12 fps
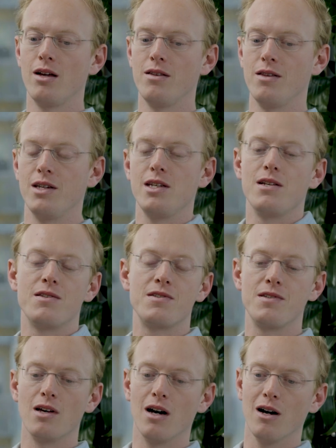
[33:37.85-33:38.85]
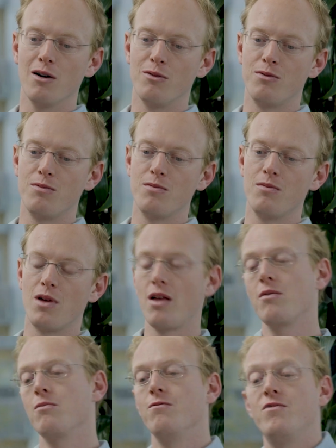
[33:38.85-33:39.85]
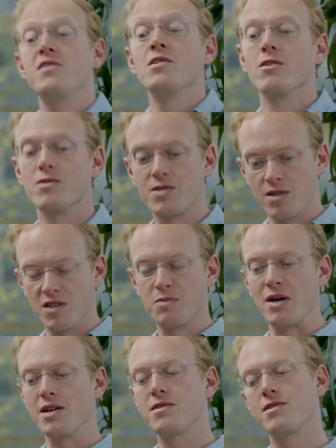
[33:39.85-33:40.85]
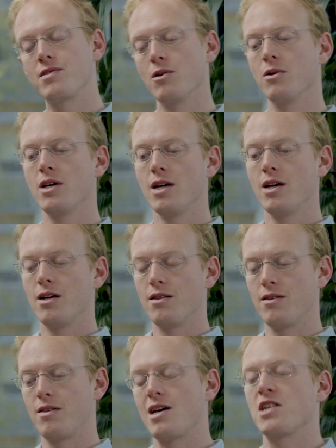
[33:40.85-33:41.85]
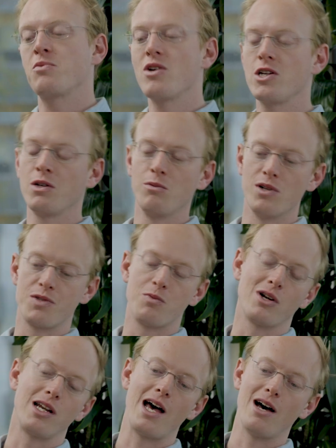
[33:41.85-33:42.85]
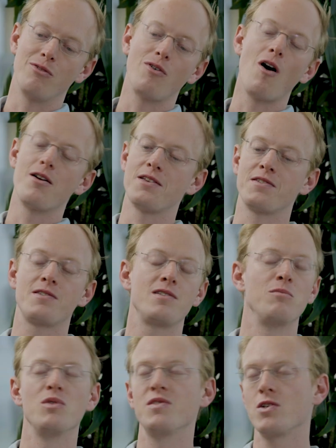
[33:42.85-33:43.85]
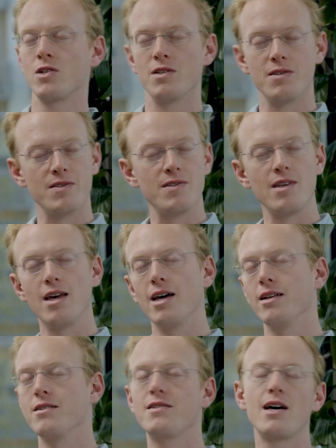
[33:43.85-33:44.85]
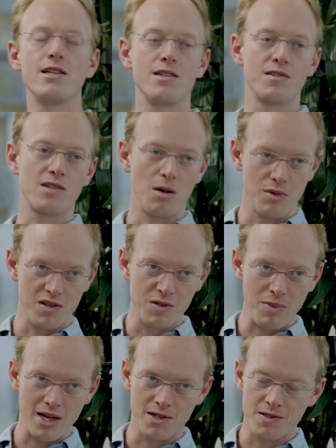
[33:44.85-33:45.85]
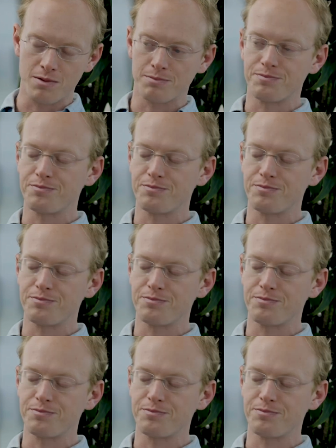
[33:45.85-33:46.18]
the needs of visitors to the space. So the aspiration was, we're going to have artists and musicians and scientists come to the space,